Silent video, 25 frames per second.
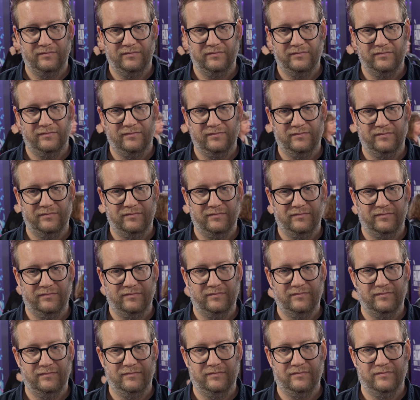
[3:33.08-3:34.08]

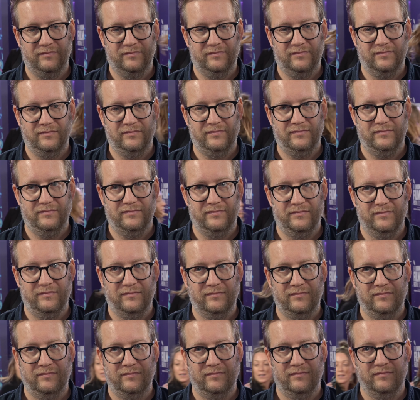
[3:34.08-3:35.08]

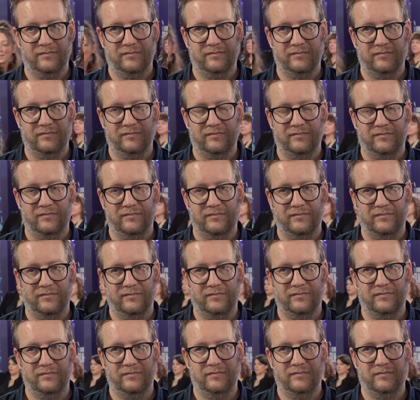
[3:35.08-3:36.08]

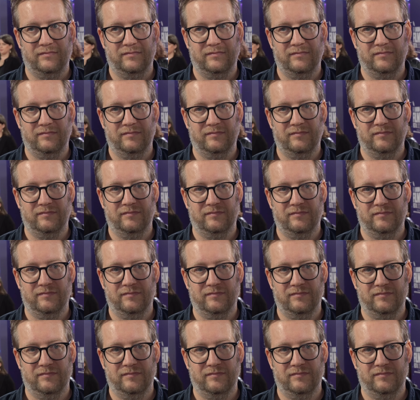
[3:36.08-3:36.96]
(not speaking)